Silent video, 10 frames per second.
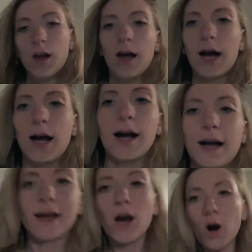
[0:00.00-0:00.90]

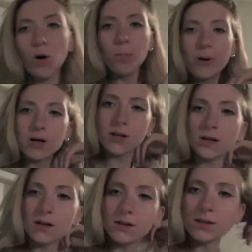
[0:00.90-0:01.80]
I hope
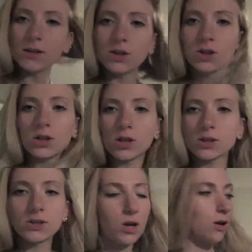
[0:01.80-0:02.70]

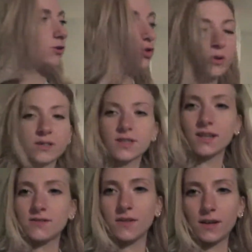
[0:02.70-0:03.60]
y'all enjoyed
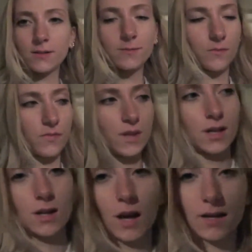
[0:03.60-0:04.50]
today's video.
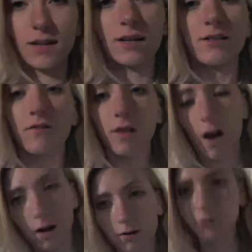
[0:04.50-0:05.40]
Got a nice
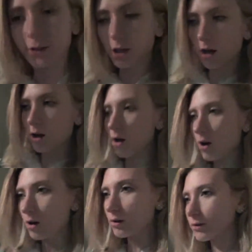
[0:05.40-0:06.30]
vlog for
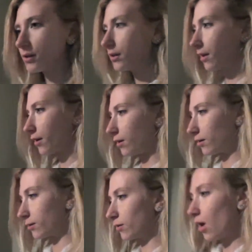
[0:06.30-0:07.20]
y'all, you
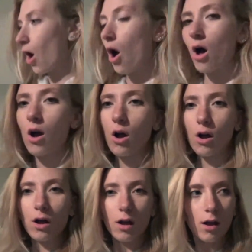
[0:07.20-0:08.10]
know. You got some stuff in
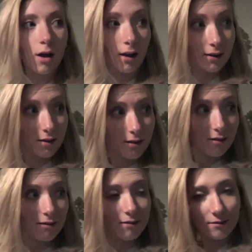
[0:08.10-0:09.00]
today. I
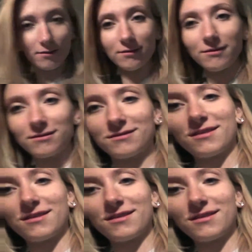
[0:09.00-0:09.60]
know.